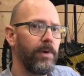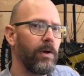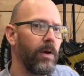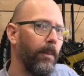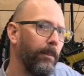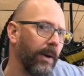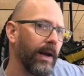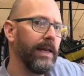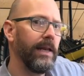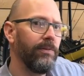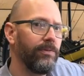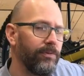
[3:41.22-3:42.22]

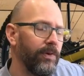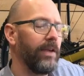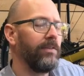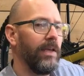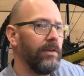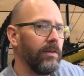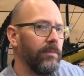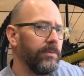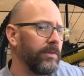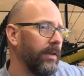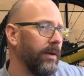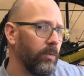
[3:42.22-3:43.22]
completely fixed into them,
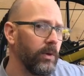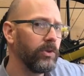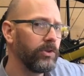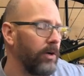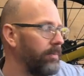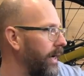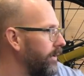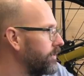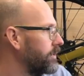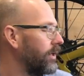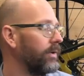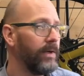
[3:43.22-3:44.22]
so they will drop out.
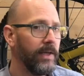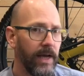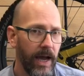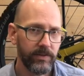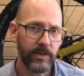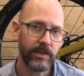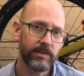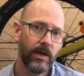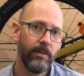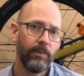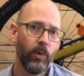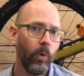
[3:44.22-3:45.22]
So as an
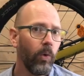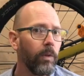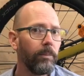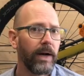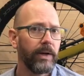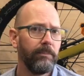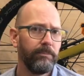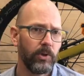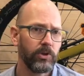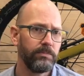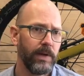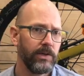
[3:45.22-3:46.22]
example, all the
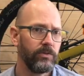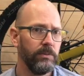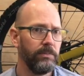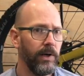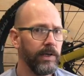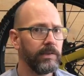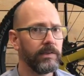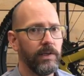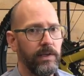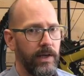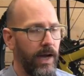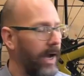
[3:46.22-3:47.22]
Bosch battery bikes,
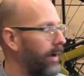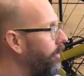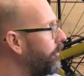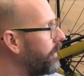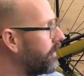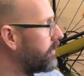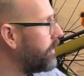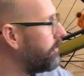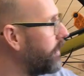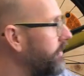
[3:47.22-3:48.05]
it would be as simple